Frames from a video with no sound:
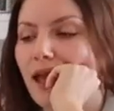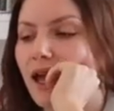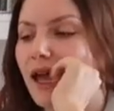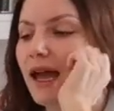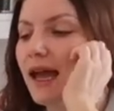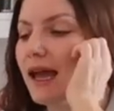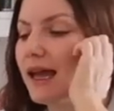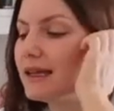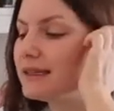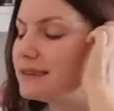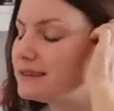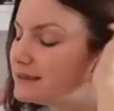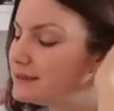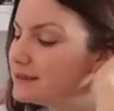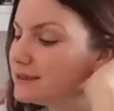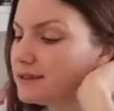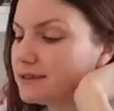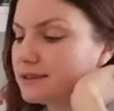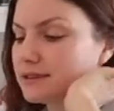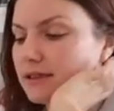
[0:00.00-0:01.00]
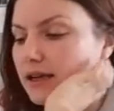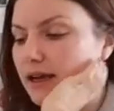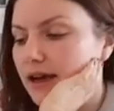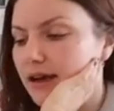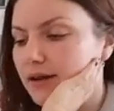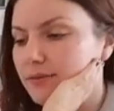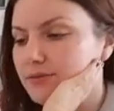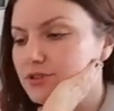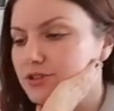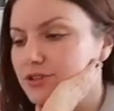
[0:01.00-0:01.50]
and
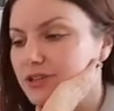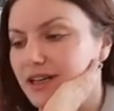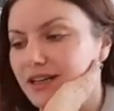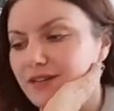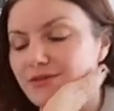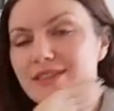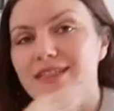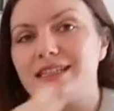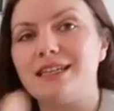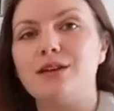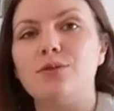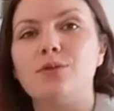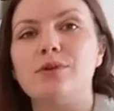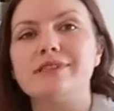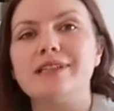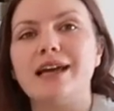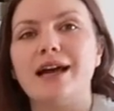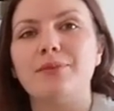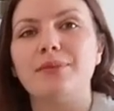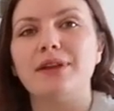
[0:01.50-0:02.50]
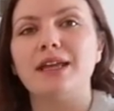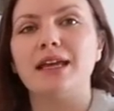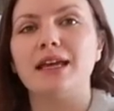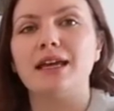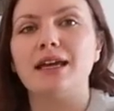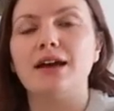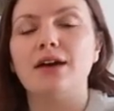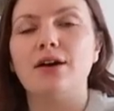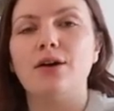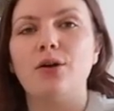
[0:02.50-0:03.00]
just kind of see what's
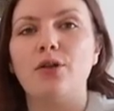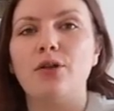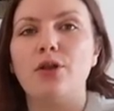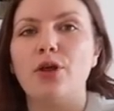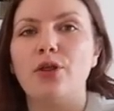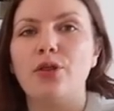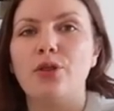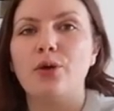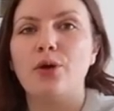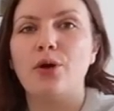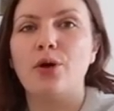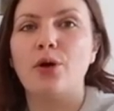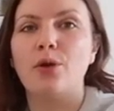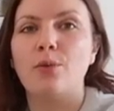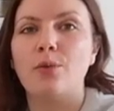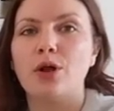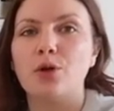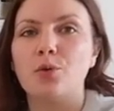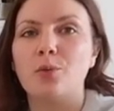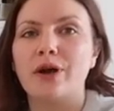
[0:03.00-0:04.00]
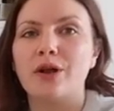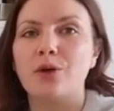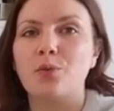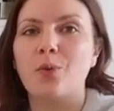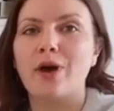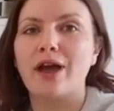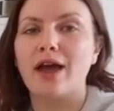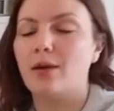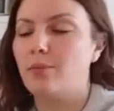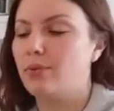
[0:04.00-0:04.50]
happening on the World Wide
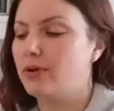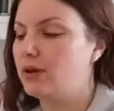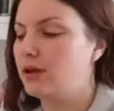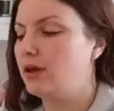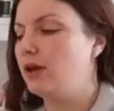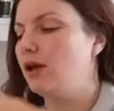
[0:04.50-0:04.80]
Web.